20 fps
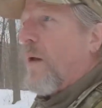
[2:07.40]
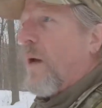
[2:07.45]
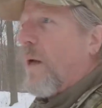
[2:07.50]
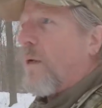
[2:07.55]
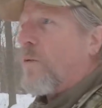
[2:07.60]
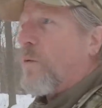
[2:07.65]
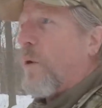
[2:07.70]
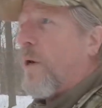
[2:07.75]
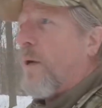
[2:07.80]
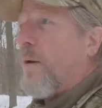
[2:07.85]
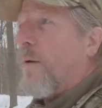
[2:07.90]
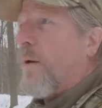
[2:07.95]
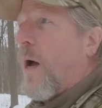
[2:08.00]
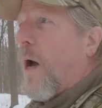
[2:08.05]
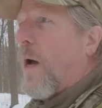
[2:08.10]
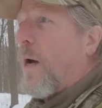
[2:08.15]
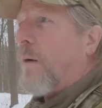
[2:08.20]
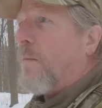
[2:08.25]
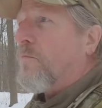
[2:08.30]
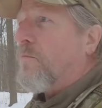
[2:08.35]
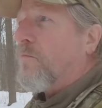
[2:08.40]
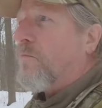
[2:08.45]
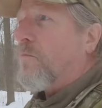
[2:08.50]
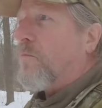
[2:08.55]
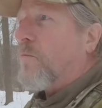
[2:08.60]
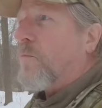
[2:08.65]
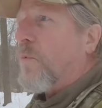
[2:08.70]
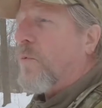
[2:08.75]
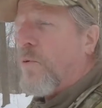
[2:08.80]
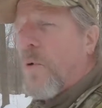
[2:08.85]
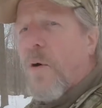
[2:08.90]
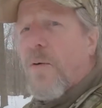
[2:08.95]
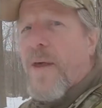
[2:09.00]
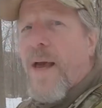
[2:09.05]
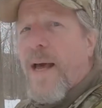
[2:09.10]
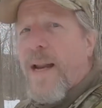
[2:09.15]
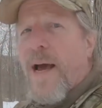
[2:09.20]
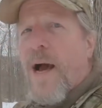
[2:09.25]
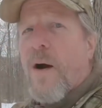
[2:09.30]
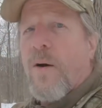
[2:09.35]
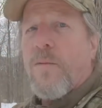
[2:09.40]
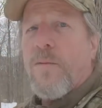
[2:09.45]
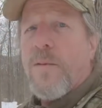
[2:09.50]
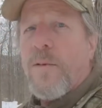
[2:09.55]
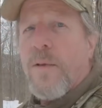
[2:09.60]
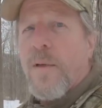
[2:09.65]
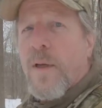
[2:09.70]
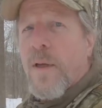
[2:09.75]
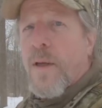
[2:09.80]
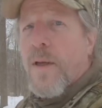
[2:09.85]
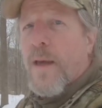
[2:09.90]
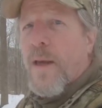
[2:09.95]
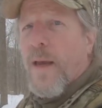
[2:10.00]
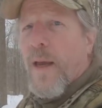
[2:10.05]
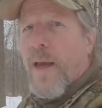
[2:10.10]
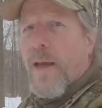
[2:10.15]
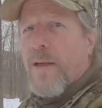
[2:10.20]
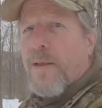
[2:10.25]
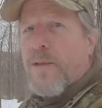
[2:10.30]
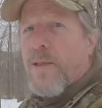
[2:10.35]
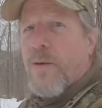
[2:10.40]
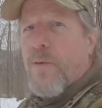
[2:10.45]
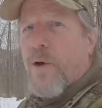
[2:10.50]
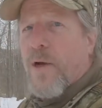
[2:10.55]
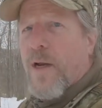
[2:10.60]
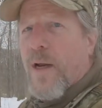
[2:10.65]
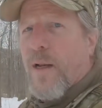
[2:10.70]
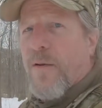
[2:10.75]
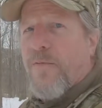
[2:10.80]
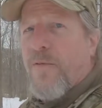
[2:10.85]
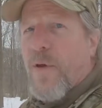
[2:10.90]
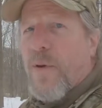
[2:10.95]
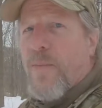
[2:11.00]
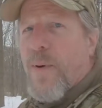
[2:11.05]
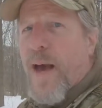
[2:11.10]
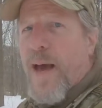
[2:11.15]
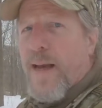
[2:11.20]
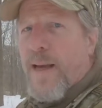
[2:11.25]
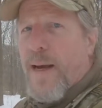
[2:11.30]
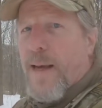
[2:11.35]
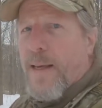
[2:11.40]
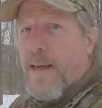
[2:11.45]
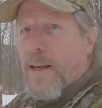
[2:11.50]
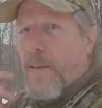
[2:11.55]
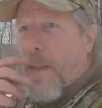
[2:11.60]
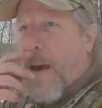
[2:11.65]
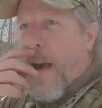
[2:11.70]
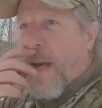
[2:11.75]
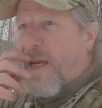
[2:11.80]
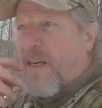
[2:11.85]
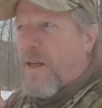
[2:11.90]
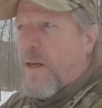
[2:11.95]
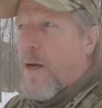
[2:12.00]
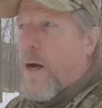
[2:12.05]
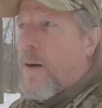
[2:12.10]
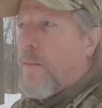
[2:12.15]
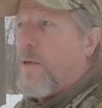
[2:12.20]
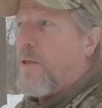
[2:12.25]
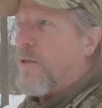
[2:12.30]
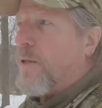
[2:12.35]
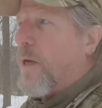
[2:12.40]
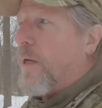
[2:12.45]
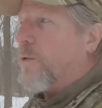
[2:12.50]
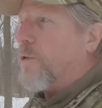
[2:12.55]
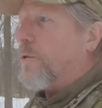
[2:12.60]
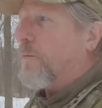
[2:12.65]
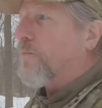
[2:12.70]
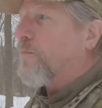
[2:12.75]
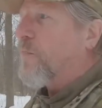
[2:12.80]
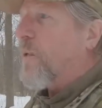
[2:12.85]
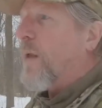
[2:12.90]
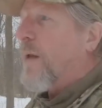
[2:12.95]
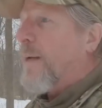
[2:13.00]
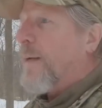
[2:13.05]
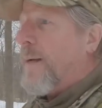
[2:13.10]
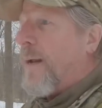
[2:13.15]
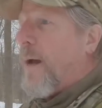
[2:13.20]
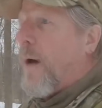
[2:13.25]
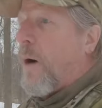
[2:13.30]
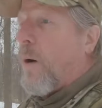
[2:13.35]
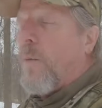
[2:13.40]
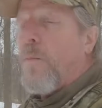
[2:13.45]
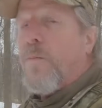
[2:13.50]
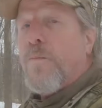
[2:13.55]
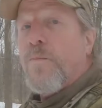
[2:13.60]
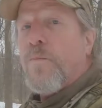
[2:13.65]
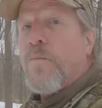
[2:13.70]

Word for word: just want to uh, throw that out and to see what kind of feedback I can get back in the comment section. Now,